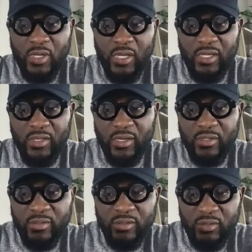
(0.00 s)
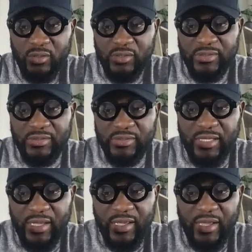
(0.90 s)
Hey there.
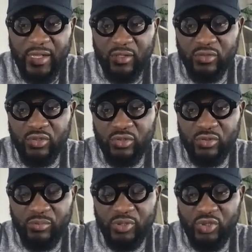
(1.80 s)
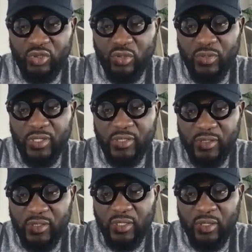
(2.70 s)
Today I'll be
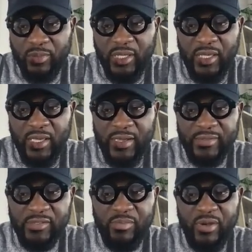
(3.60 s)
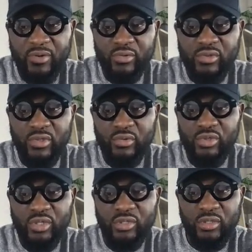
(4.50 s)
showing Loubby AI's payroll
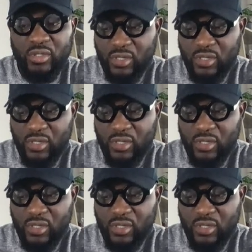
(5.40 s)
solution